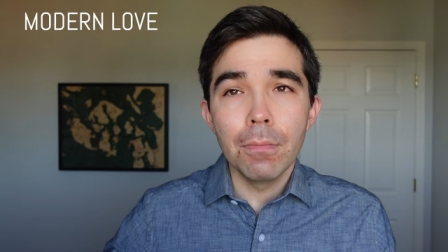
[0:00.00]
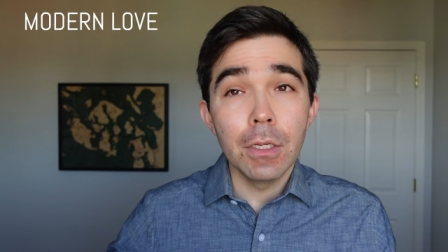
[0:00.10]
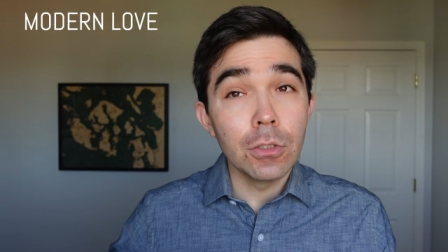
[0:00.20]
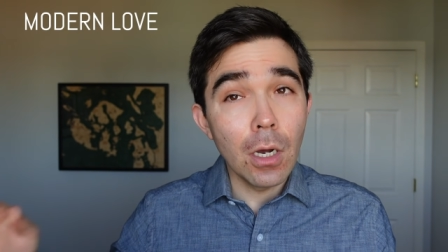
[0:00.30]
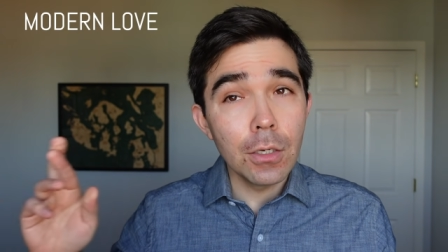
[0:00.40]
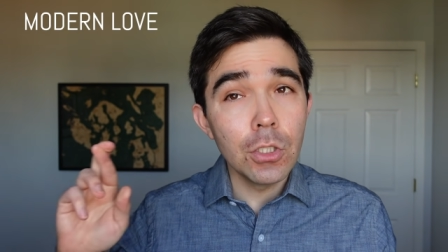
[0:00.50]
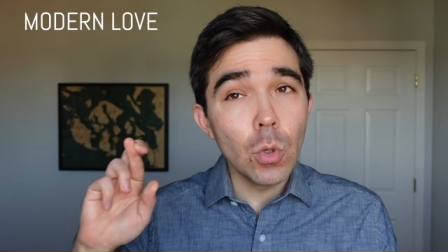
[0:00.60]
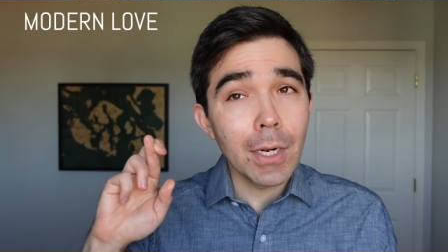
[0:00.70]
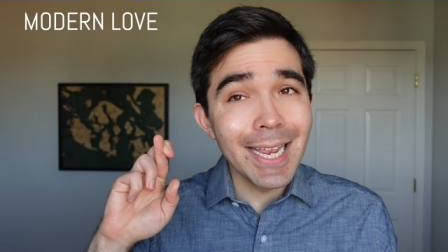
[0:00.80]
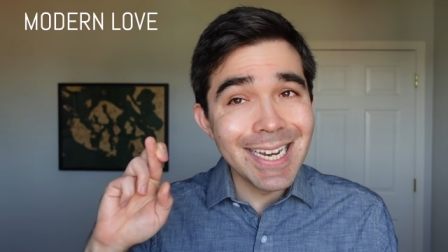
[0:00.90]
As long as
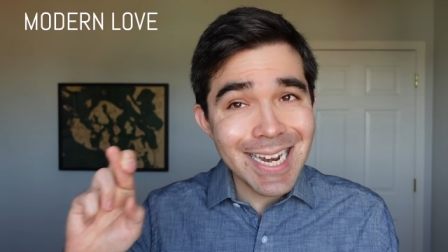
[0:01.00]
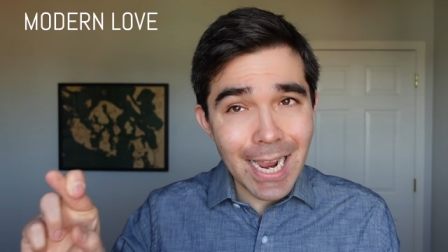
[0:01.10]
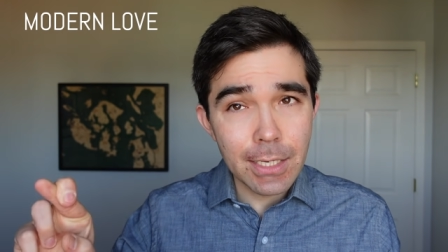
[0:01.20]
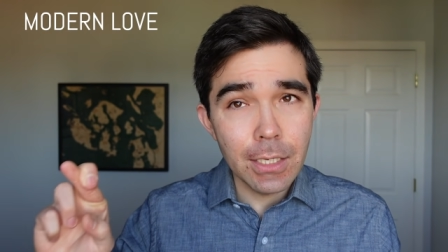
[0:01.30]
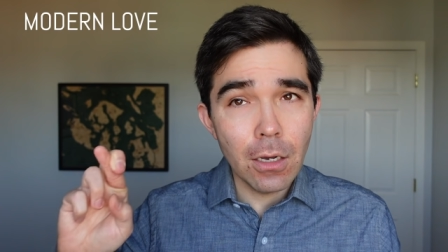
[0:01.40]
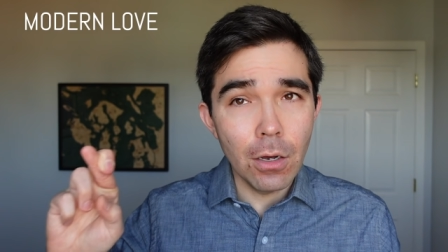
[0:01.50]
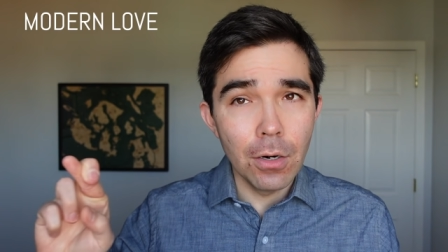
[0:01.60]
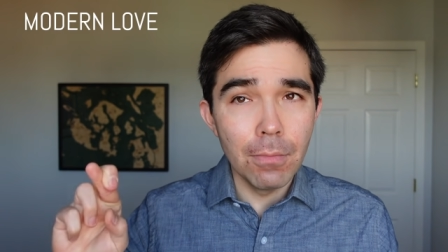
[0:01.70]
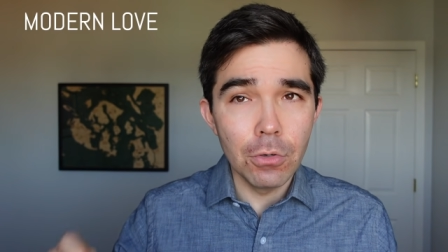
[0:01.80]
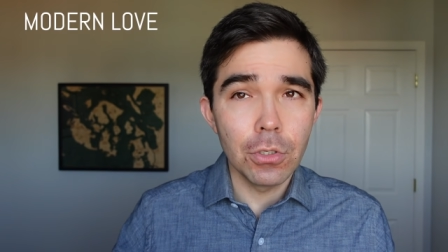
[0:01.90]
you are connecting on
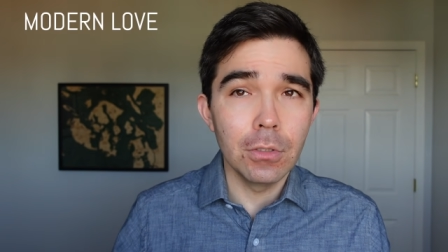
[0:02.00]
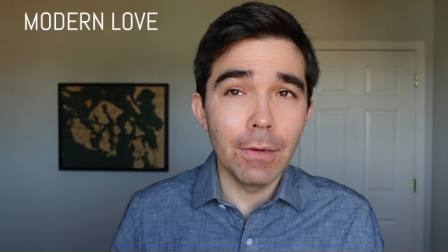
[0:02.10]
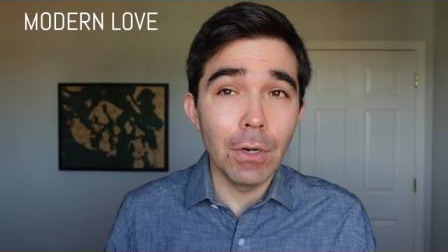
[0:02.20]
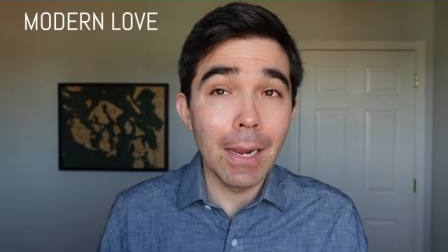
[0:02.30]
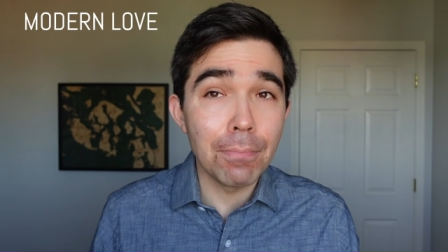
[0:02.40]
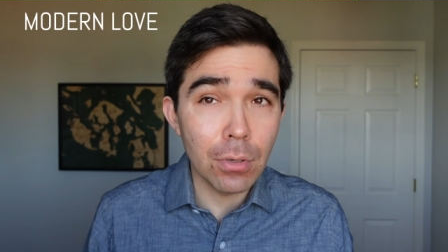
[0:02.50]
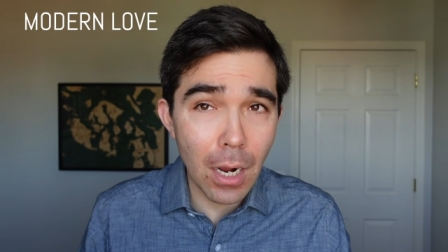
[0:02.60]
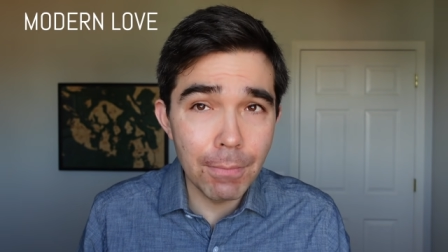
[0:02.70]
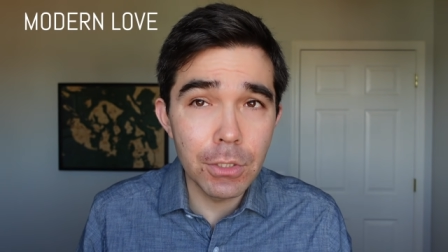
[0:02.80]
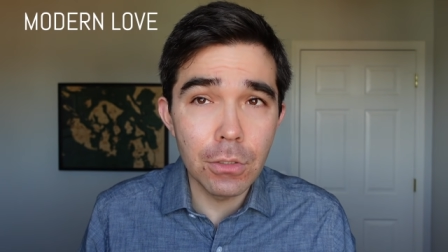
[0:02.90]
an emotional level, I
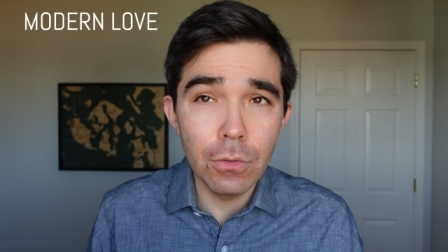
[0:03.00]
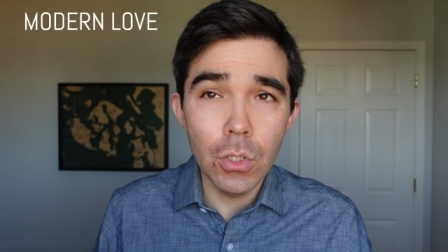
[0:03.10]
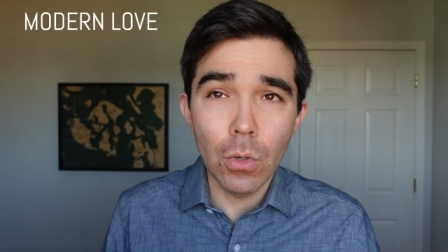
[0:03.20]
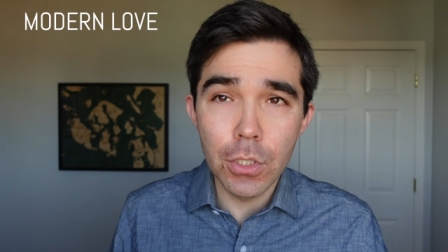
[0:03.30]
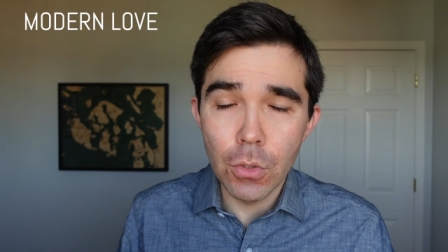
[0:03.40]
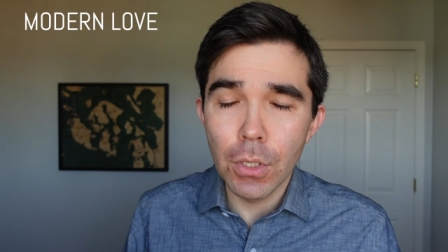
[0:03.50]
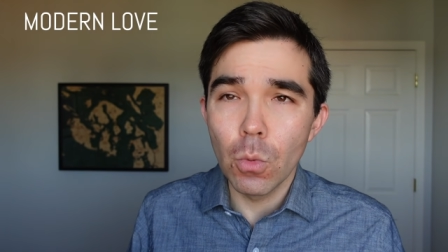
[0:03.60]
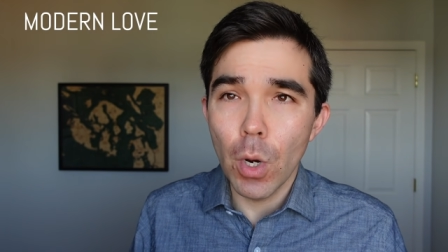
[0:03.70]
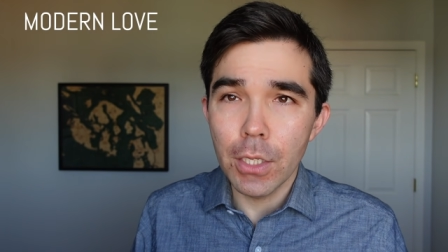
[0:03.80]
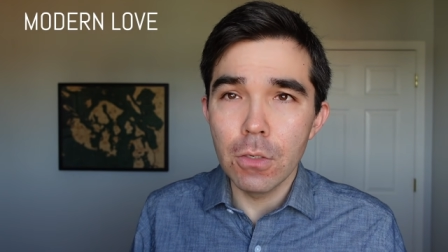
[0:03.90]
promise you, you are
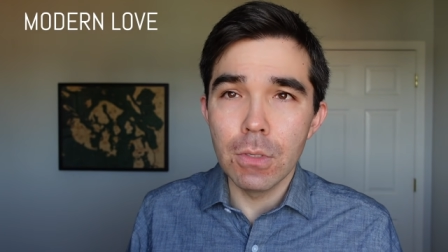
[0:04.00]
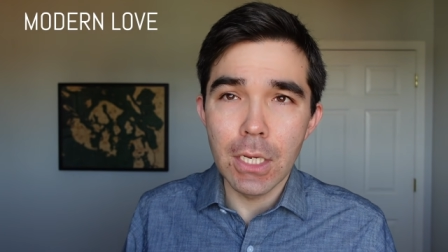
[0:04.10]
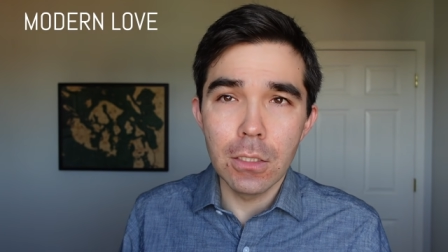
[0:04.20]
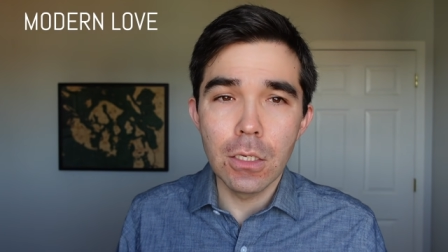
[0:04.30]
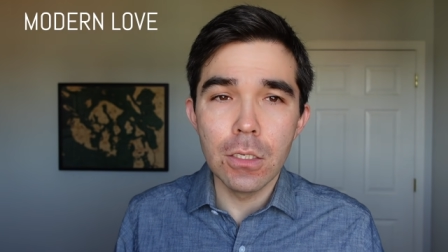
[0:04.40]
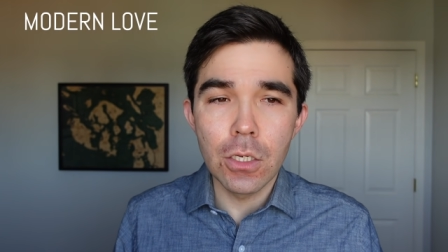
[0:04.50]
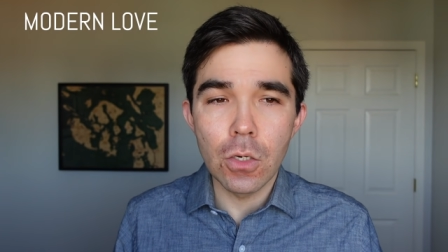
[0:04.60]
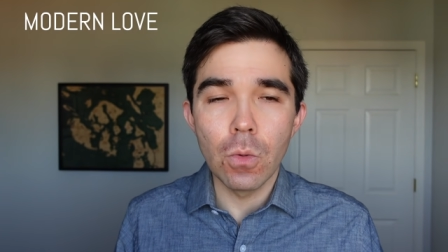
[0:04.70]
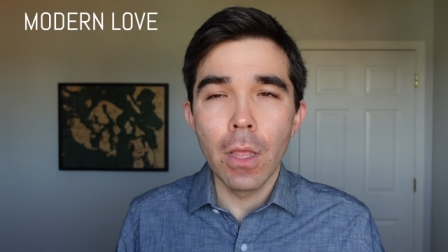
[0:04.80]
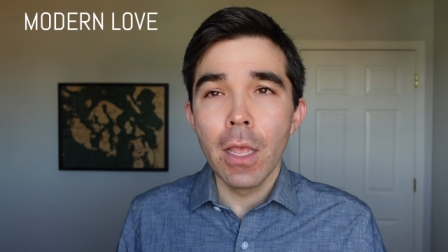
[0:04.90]
doing what you need to
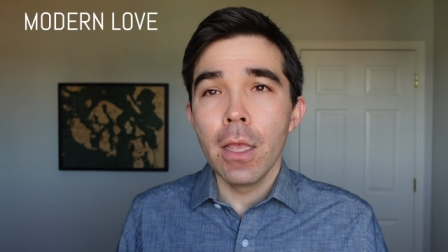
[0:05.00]
do.